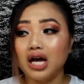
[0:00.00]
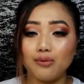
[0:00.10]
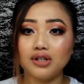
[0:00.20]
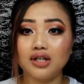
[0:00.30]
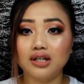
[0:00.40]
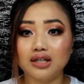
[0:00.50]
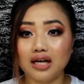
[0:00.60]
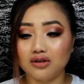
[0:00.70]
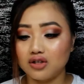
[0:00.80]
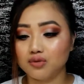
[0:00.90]
I really think
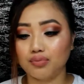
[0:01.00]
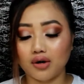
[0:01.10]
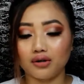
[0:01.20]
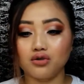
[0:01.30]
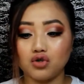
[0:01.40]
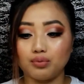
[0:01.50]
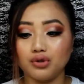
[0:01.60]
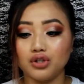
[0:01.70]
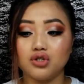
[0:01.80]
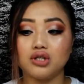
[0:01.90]
that this product is super
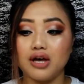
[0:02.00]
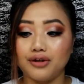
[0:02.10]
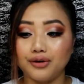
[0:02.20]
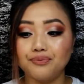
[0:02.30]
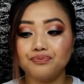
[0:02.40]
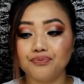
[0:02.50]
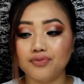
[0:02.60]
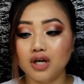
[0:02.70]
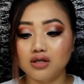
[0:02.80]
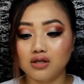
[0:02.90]
good together,
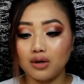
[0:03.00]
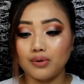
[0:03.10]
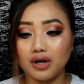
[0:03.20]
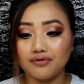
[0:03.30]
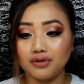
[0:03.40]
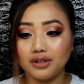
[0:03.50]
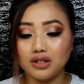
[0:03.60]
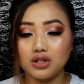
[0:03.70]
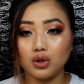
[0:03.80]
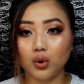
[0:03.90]
so I would definitely
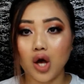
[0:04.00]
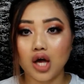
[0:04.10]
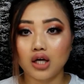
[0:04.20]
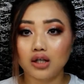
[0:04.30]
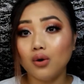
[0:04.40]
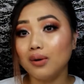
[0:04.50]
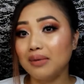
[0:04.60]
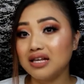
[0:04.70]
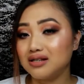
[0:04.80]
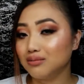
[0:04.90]
need to go and
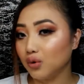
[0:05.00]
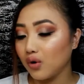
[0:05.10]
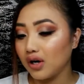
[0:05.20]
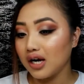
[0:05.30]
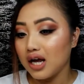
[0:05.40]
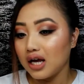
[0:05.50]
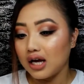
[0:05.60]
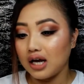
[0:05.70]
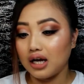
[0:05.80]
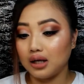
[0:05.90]
buy some more.
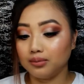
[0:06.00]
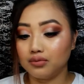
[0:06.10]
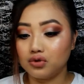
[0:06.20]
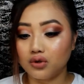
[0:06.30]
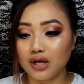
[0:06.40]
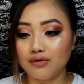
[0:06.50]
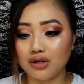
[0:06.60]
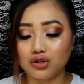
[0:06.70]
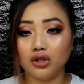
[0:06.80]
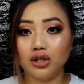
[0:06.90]
Um, so yeah, if you
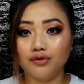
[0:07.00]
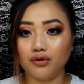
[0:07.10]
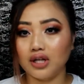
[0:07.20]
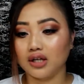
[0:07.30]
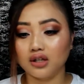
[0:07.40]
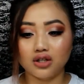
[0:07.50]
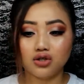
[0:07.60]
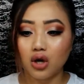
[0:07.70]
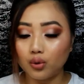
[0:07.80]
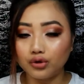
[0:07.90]
guys are looking for like a
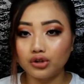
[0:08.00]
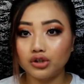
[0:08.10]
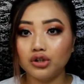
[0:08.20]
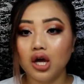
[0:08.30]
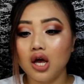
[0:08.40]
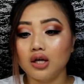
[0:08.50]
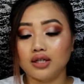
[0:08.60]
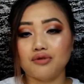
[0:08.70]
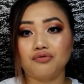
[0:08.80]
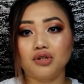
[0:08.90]
good toner,
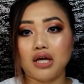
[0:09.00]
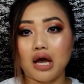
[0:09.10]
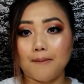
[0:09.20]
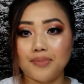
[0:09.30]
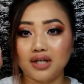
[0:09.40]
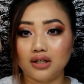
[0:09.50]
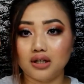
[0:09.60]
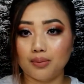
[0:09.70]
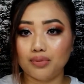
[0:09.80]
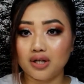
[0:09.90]
definitely
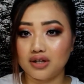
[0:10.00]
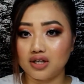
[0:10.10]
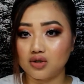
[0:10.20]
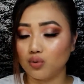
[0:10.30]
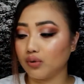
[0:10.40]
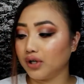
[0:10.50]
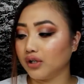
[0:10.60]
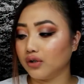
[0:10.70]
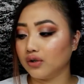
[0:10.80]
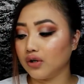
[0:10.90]
pick up this one right
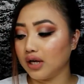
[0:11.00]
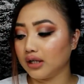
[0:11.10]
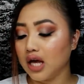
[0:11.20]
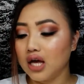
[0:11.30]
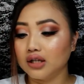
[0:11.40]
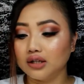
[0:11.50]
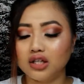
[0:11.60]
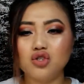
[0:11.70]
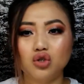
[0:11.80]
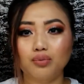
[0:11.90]
here. And
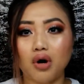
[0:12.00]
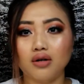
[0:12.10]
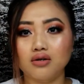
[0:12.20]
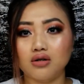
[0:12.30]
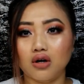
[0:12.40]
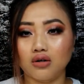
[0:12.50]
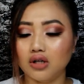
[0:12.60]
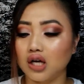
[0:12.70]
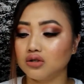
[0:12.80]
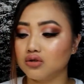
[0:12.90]
these two products are
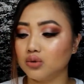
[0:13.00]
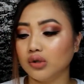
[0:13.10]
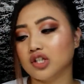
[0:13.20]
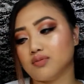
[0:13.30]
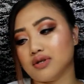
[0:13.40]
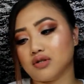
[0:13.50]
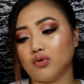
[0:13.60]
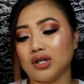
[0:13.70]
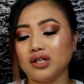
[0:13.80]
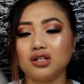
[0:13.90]
not too expensive.
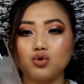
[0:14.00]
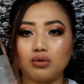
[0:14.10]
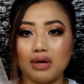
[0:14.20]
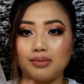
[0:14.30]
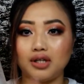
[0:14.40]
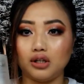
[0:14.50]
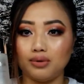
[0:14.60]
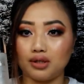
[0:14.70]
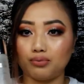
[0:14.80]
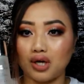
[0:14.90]
Well, I think this one might be a little
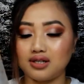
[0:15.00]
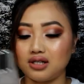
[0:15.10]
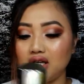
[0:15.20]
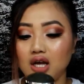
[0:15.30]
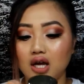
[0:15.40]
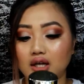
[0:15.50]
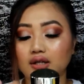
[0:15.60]
bit pricey.